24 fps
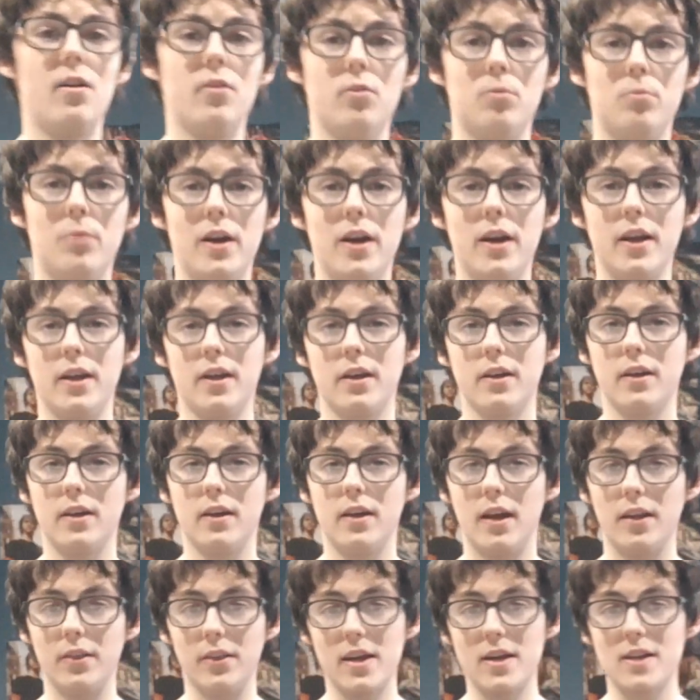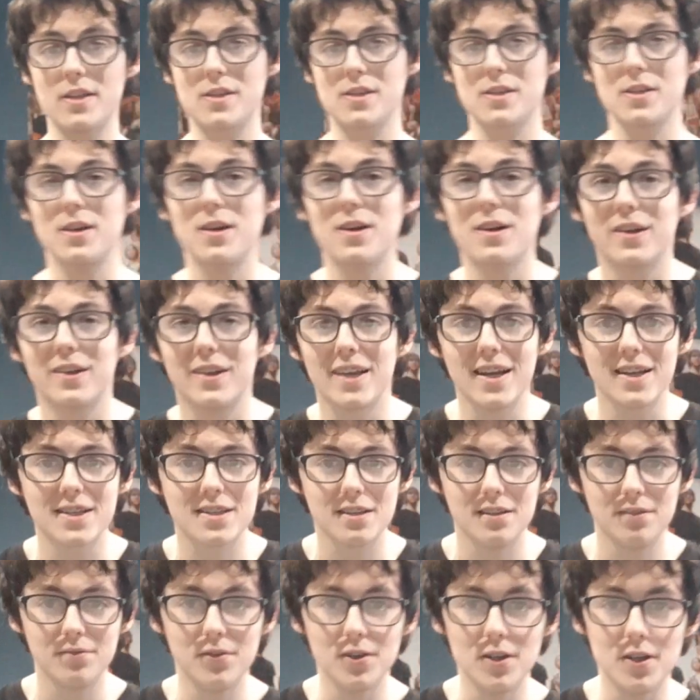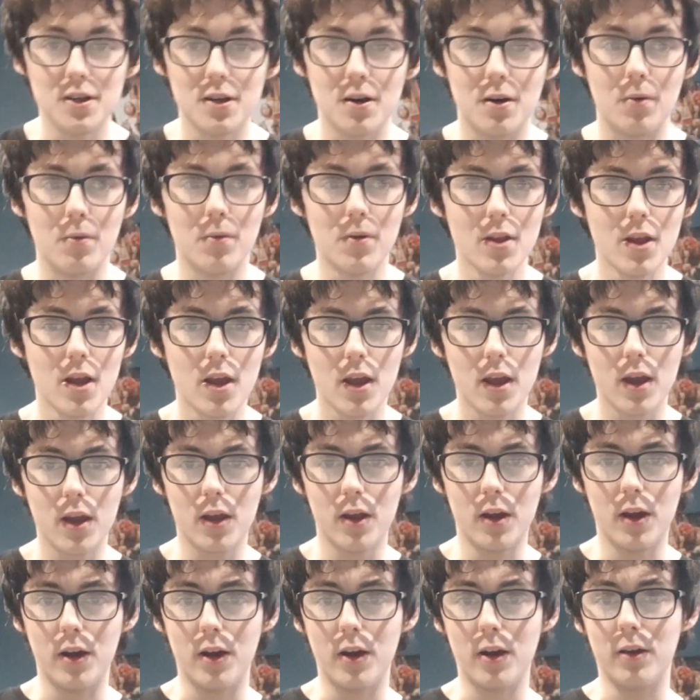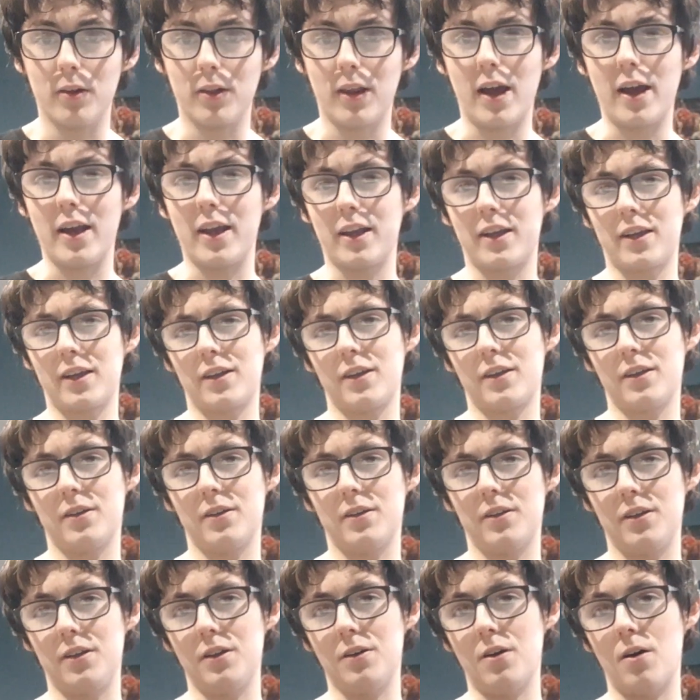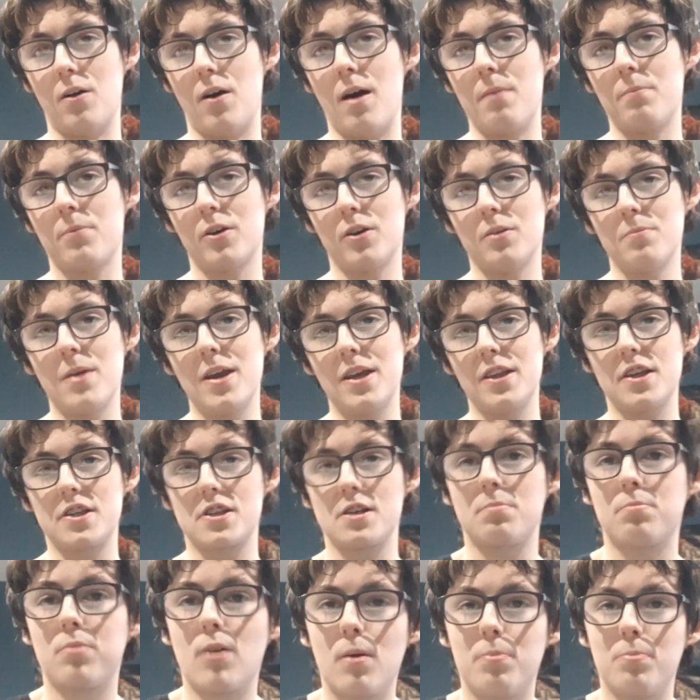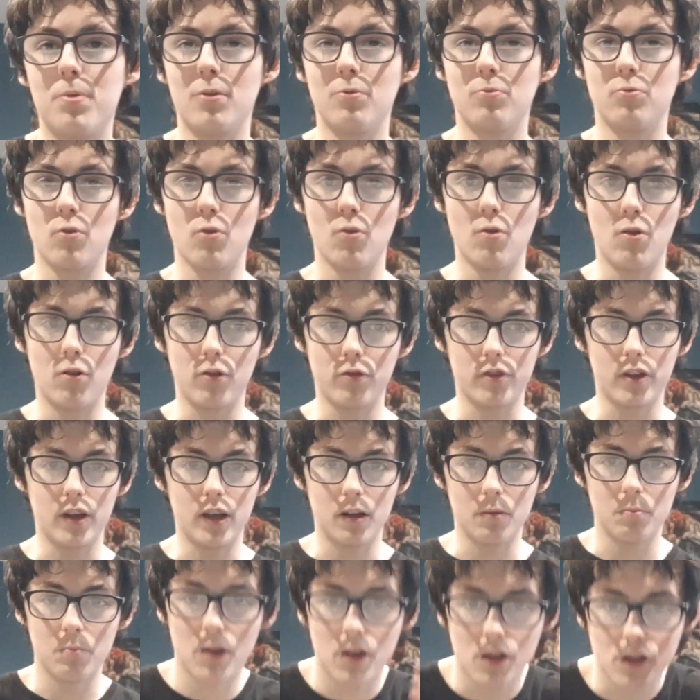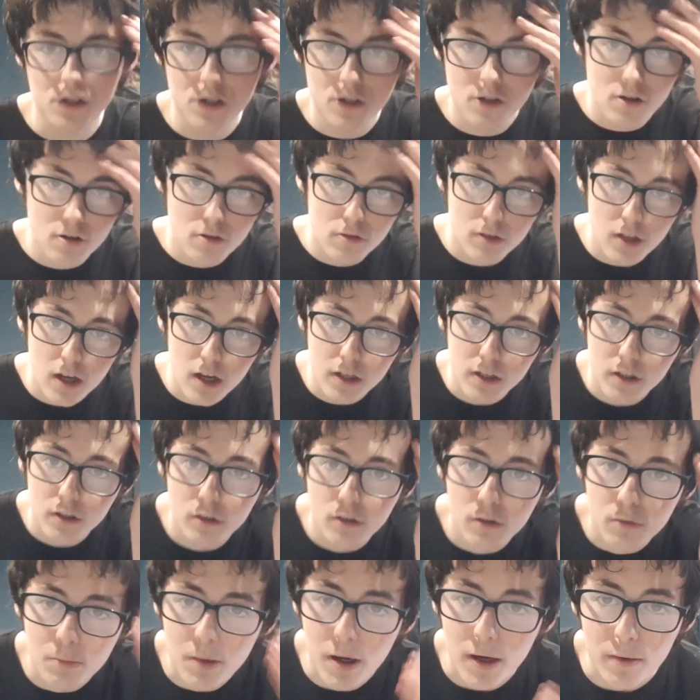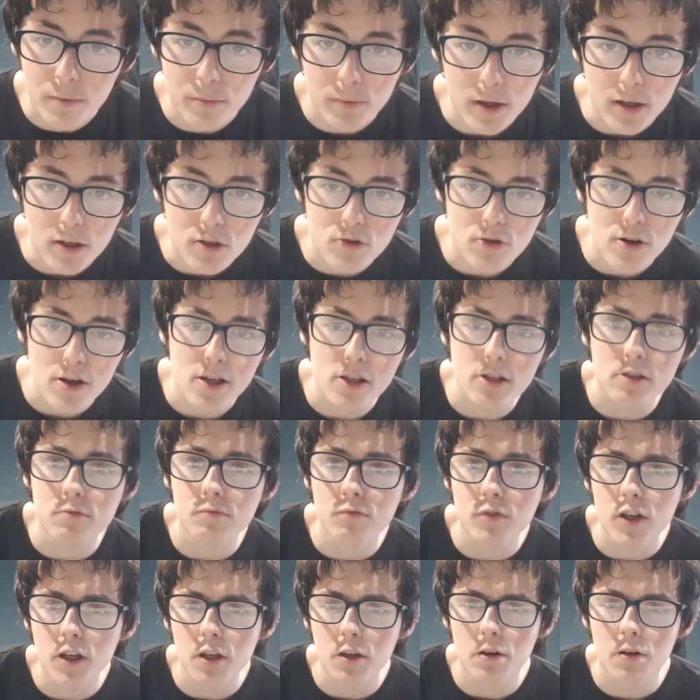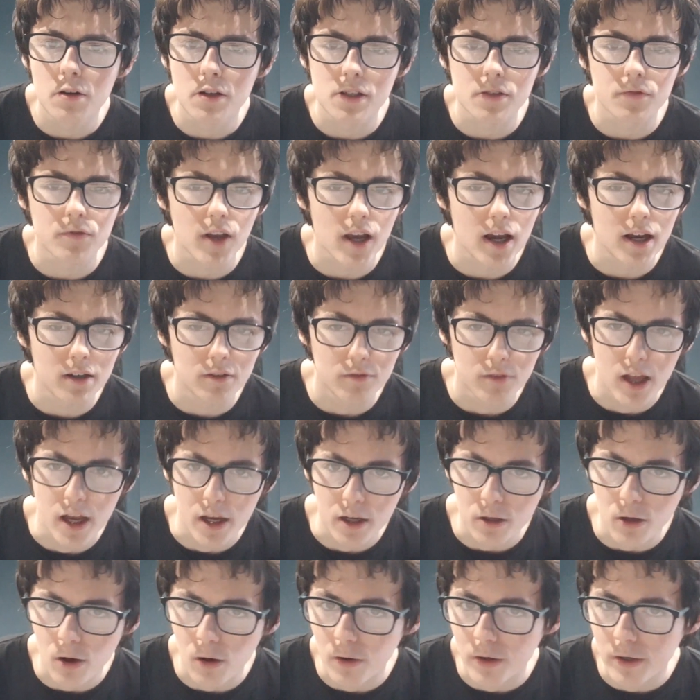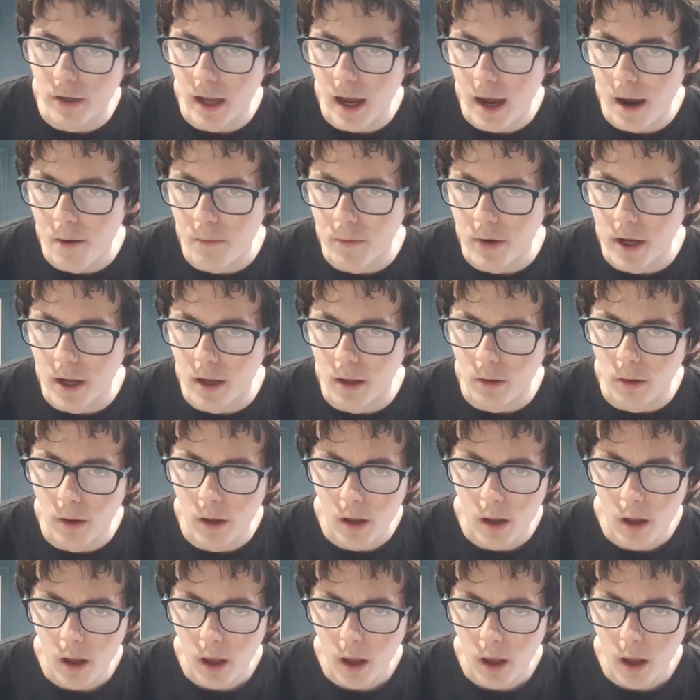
of the way and let's get to the video. I'm going to make this a proper raw thing because my interest in videos have kind of like gone downhill.